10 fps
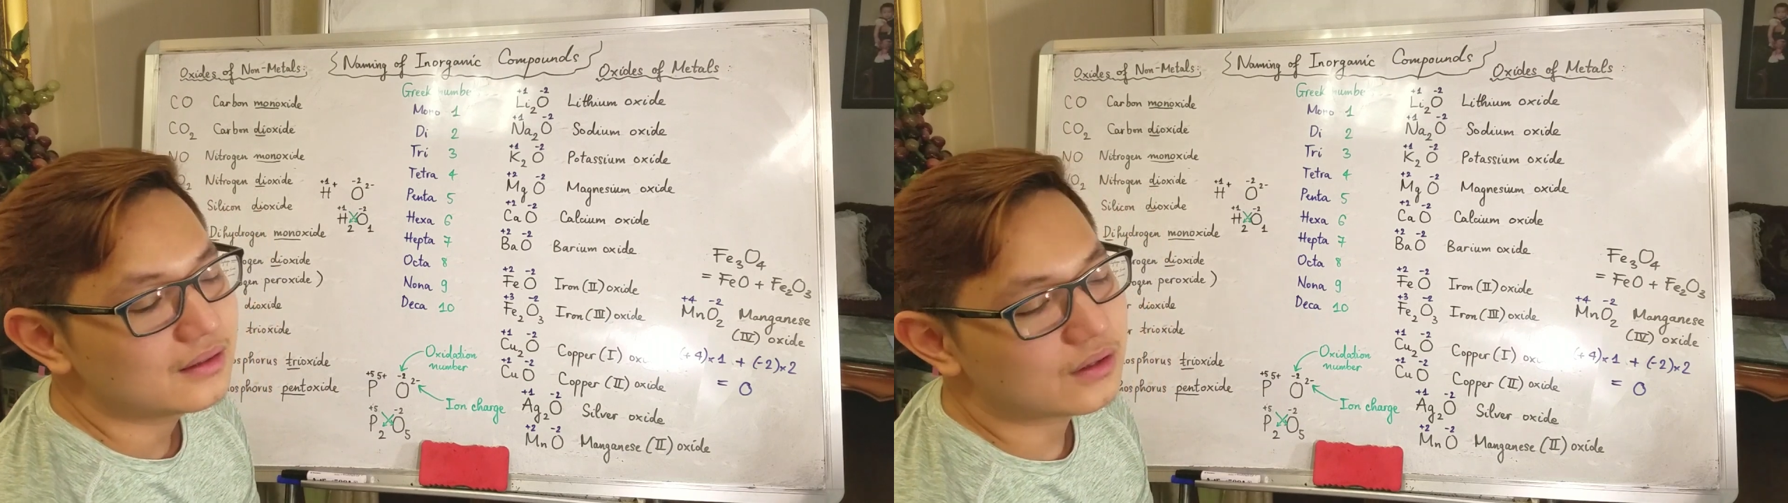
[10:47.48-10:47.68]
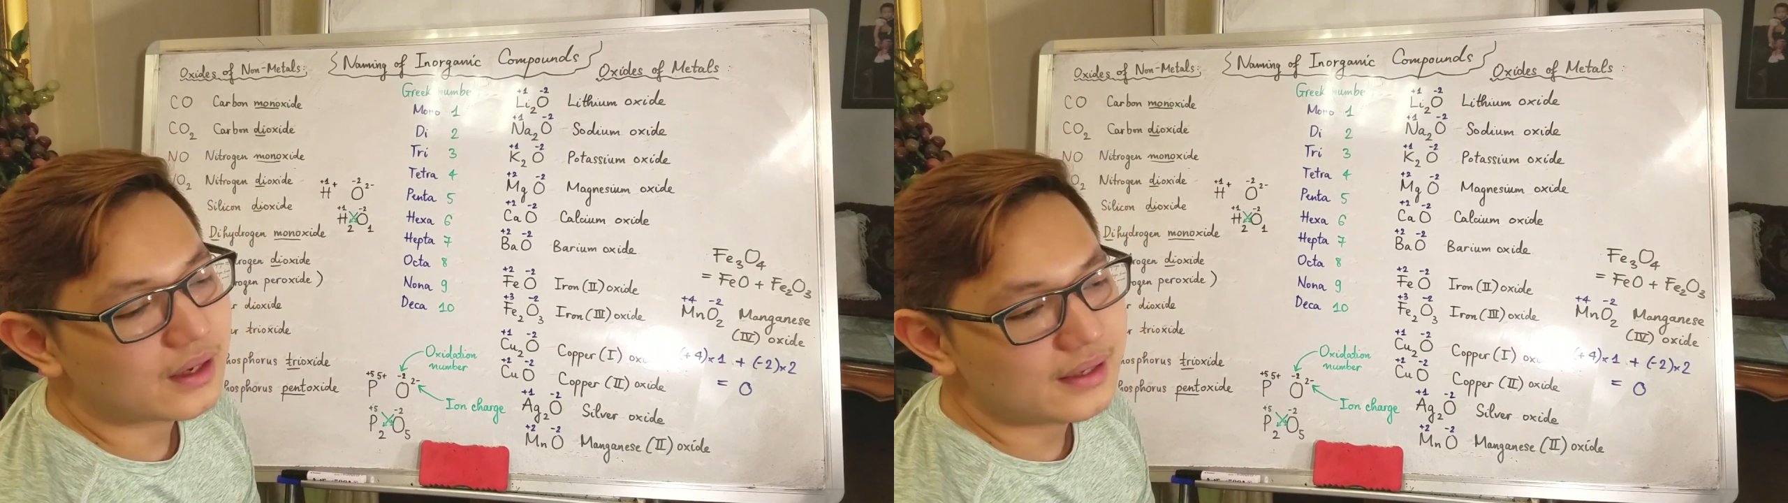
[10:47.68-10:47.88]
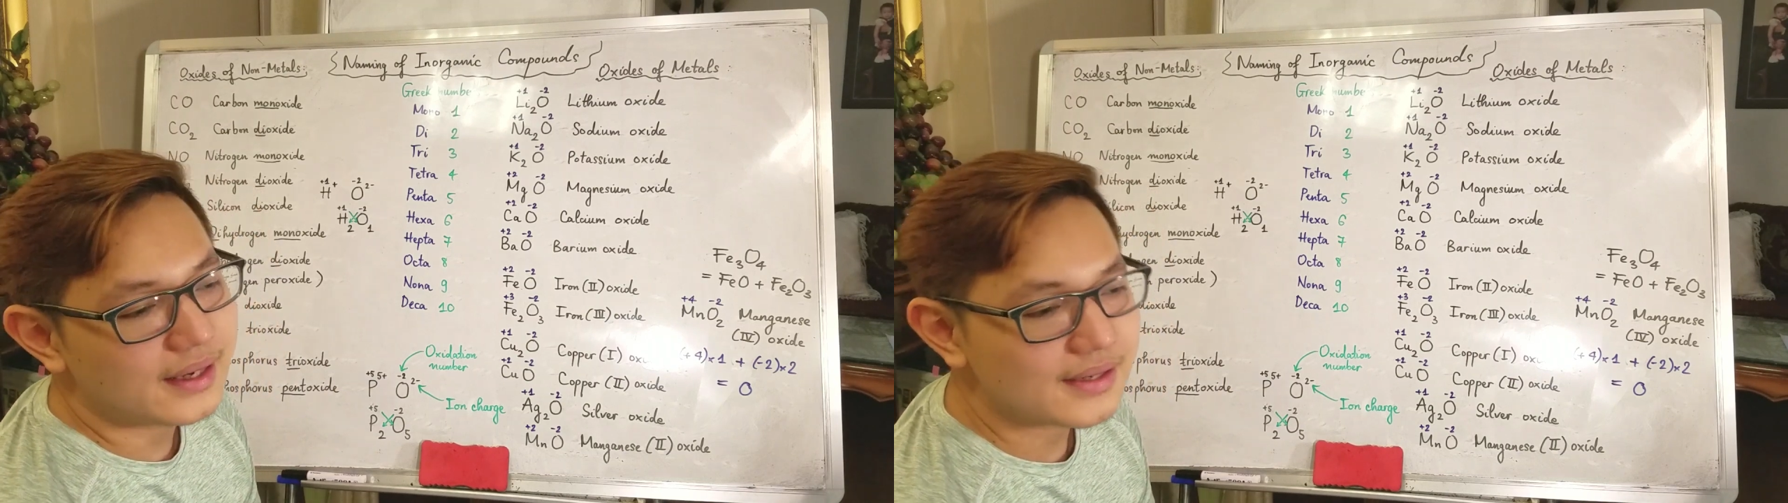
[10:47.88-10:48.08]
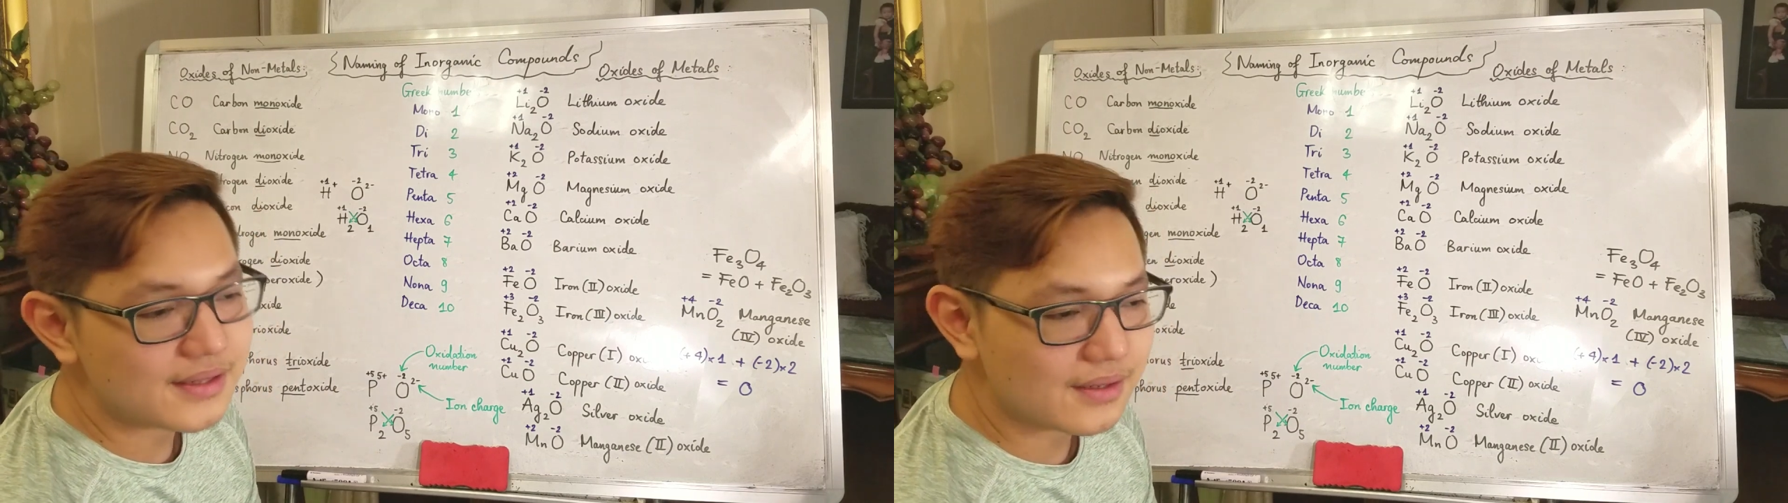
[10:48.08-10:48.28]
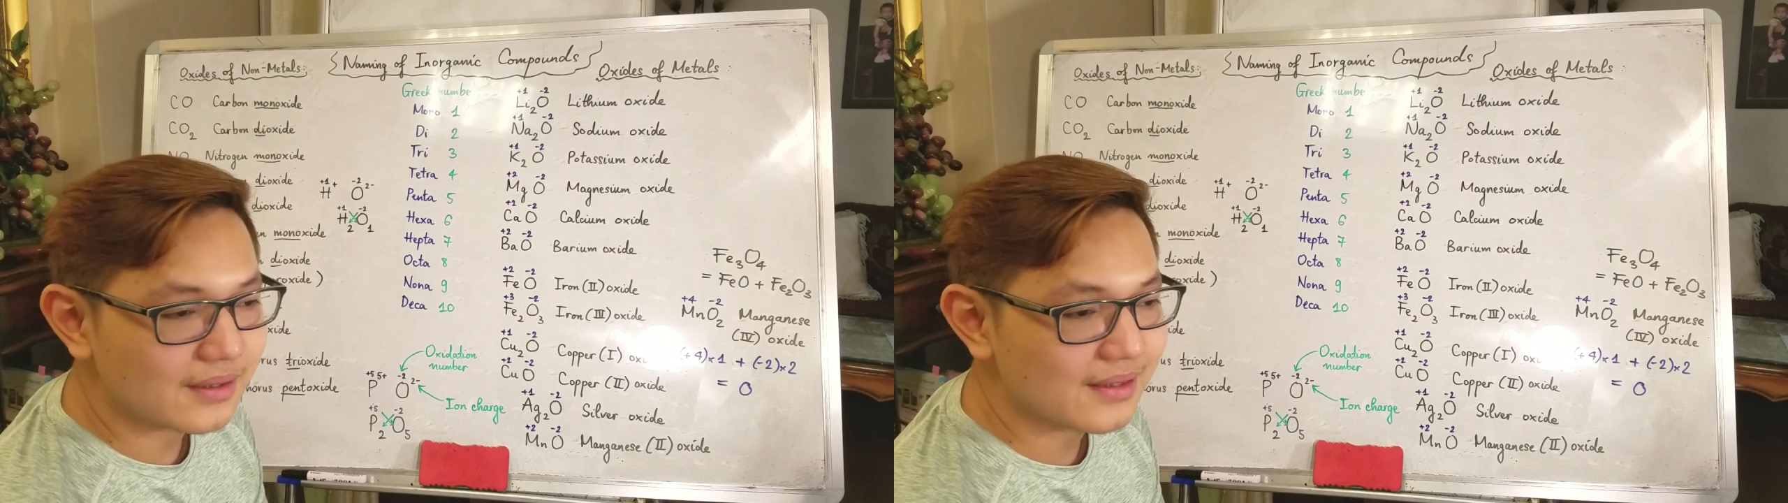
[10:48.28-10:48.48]
The, the
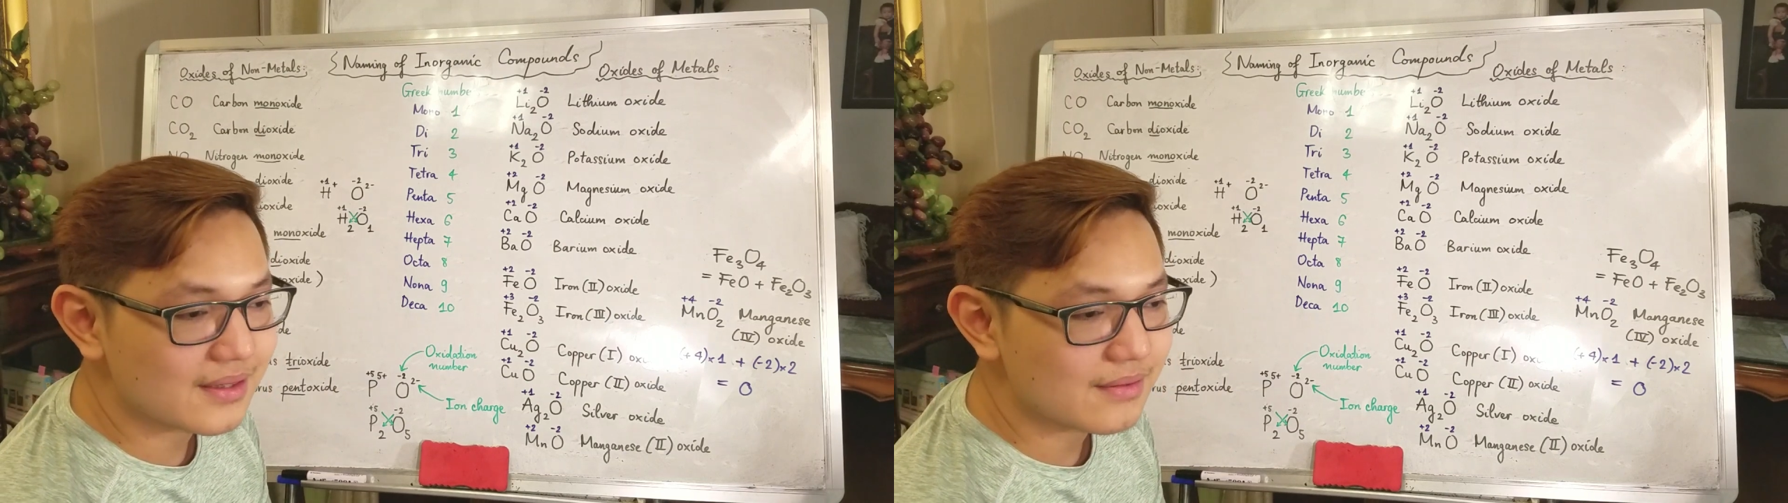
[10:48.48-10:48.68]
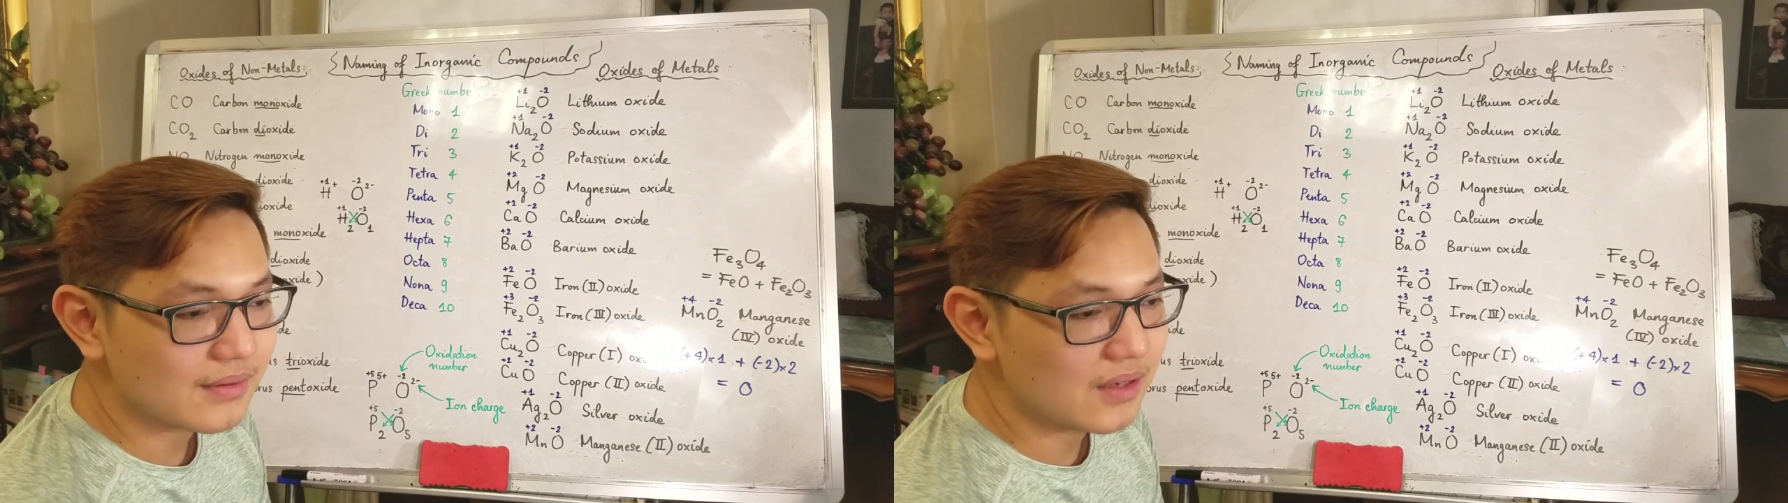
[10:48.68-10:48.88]
answer is,